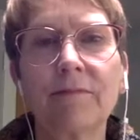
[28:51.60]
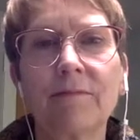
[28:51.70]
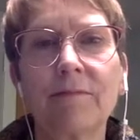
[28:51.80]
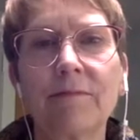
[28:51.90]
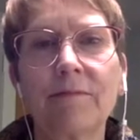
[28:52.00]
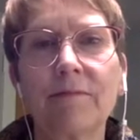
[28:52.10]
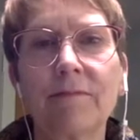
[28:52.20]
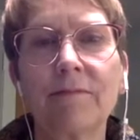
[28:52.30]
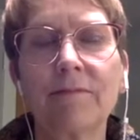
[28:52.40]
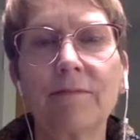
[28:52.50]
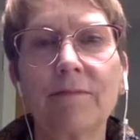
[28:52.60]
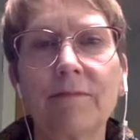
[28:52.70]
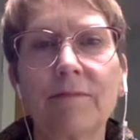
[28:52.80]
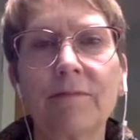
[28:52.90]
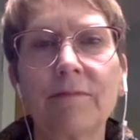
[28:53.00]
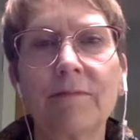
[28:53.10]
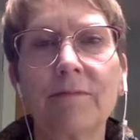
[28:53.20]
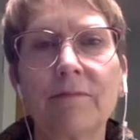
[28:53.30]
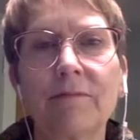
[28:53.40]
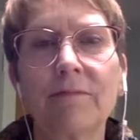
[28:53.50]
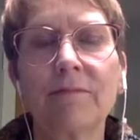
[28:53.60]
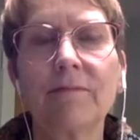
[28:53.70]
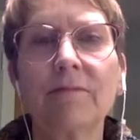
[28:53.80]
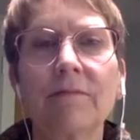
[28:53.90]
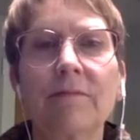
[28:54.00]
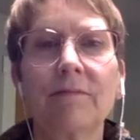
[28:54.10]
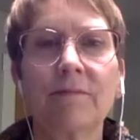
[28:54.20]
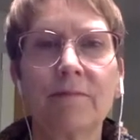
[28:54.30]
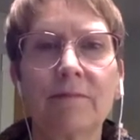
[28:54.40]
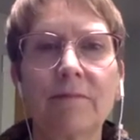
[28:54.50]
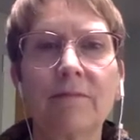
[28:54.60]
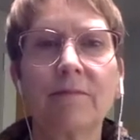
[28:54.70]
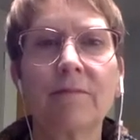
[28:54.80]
(not speaking)